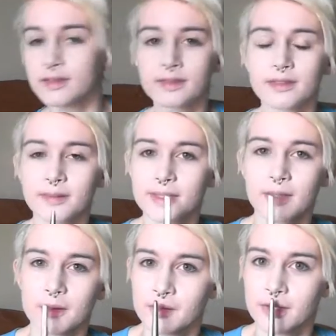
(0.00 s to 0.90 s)
Like my
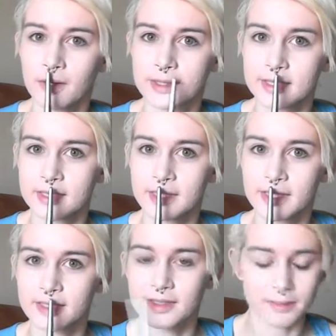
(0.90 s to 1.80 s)
septum ring always gets
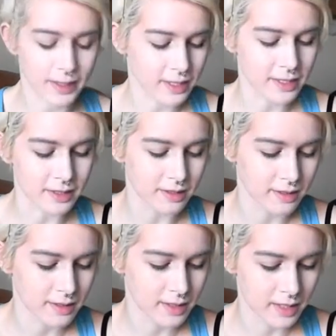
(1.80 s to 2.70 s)
like painted
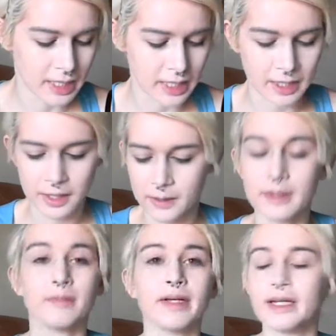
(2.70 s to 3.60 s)

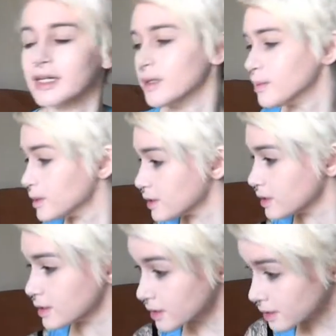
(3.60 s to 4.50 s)
with makeup and
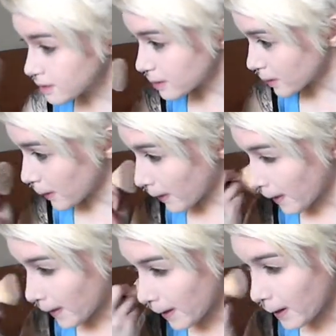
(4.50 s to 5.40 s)
turns
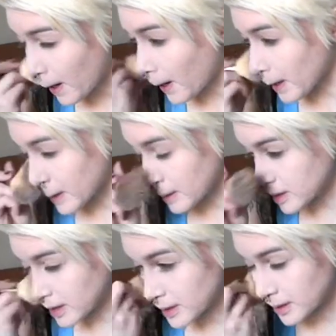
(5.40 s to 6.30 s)
like a
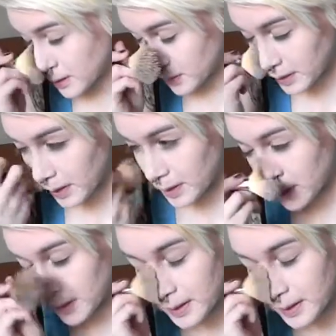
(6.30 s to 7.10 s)
skin tone color.